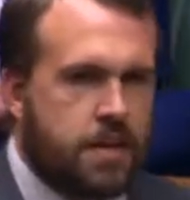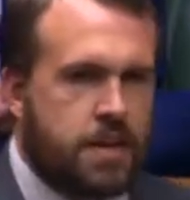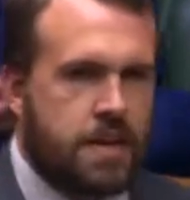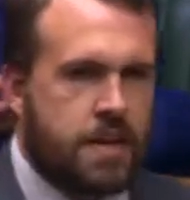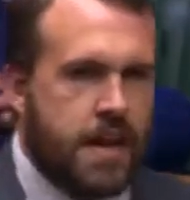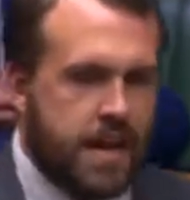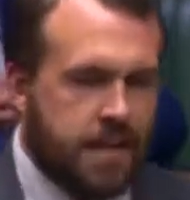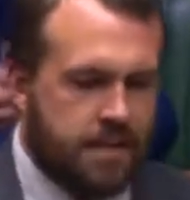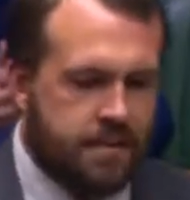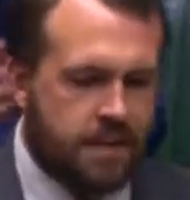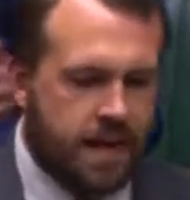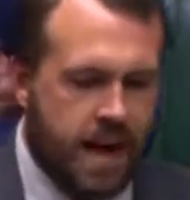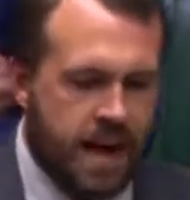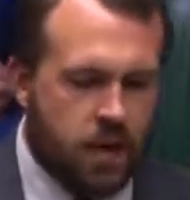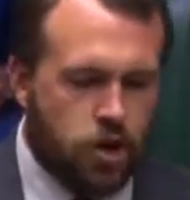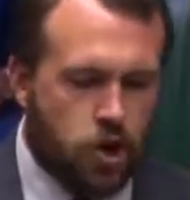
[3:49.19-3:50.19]
Canadian
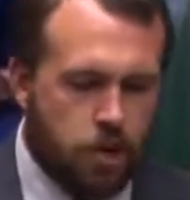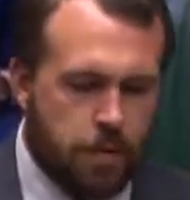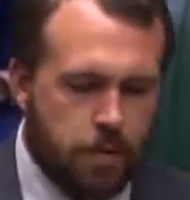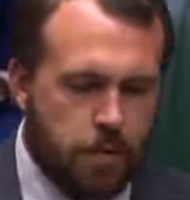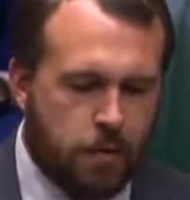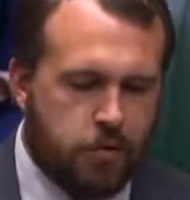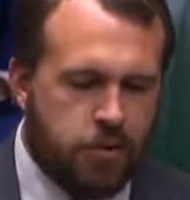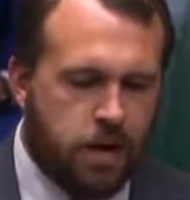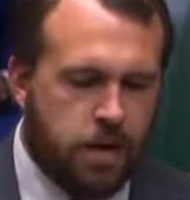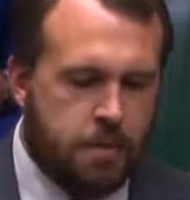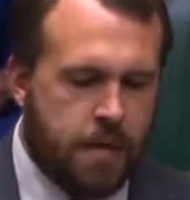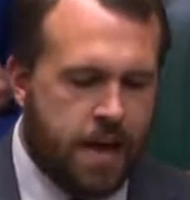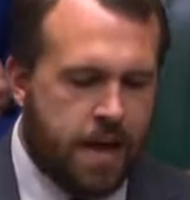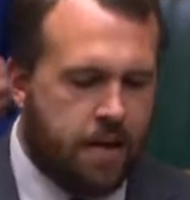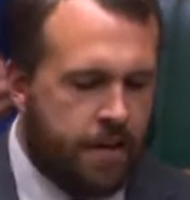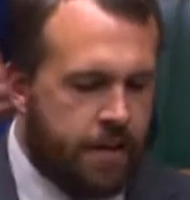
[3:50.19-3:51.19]
and Commonwealth young
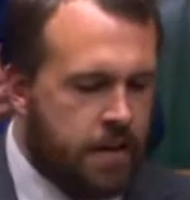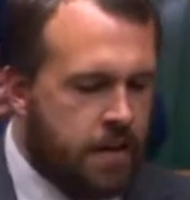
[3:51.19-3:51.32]
men